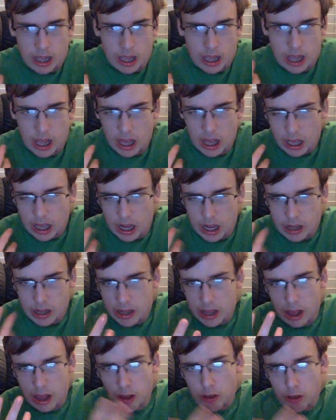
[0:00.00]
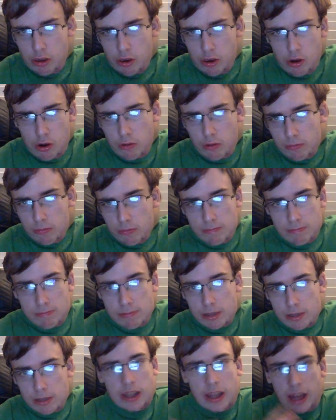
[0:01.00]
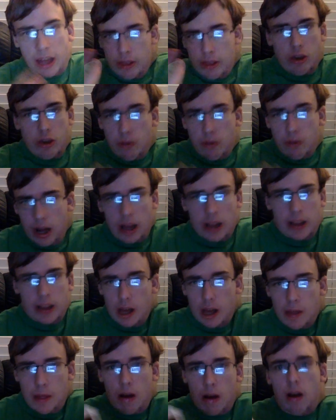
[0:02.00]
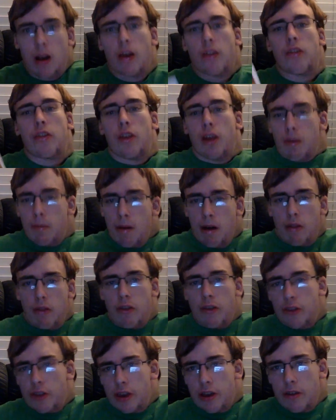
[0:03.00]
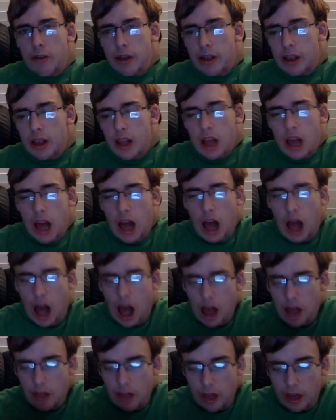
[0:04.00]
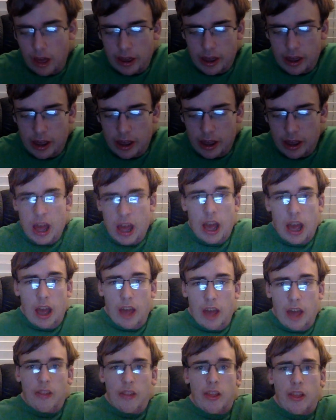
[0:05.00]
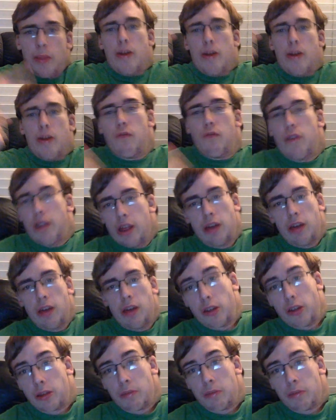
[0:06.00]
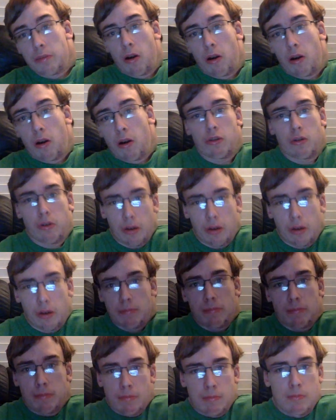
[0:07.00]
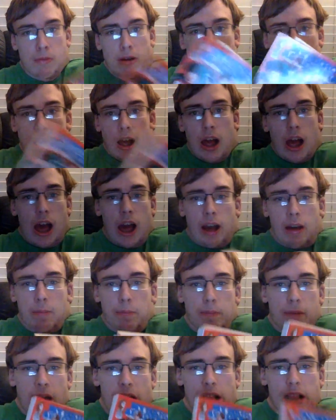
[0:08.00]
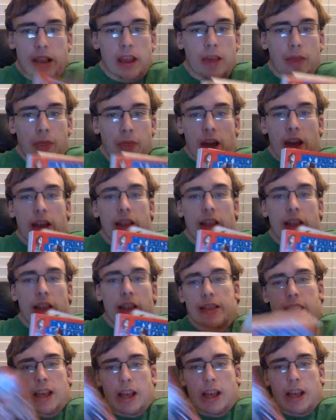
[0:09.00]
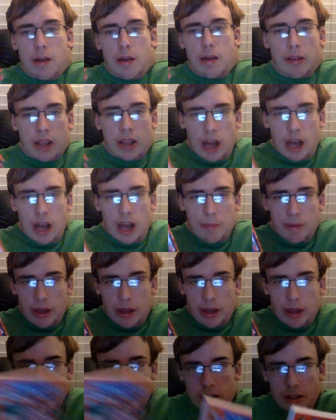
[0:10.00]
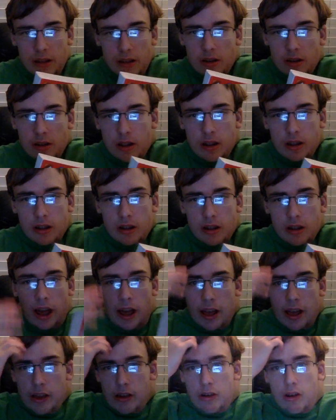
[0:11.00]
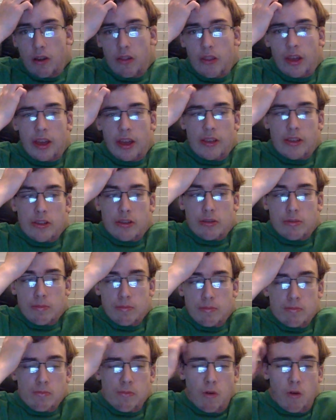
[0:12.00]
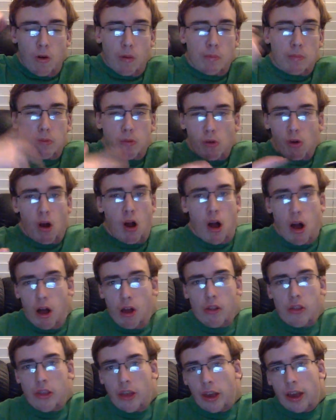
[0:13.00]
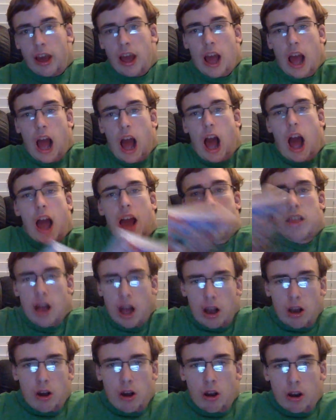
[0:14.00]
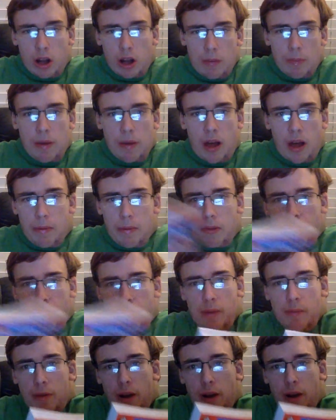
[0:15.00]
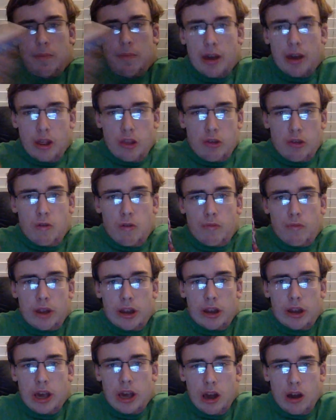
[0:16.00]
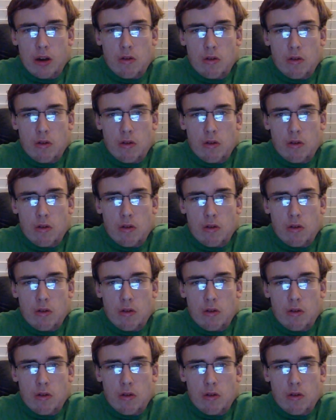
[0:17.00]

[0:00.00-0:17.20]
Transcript: and kind of tell you, just giving you an idea of how I feel about the series. I like it. In fact, I may do a video on it tomorrow. You expect if I can think of a topic that, you know, it's more broad. Like, I'm not caught up, obviously, but I may do a video.